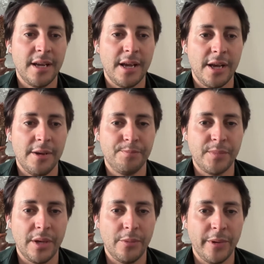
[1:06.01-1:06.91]

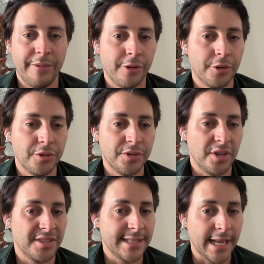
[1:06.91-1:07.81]
We focus
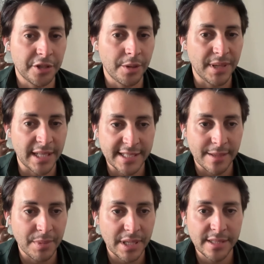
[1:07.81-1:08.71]
on startup and
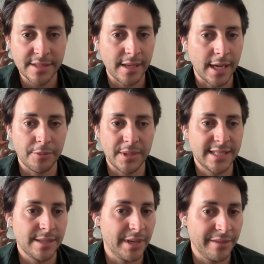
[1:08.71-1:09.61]
SMBs, and we
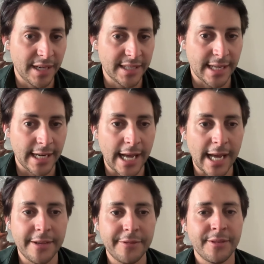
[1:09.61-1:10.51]
simplify their
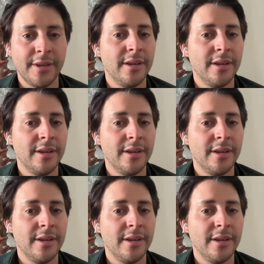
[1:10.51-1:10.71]
life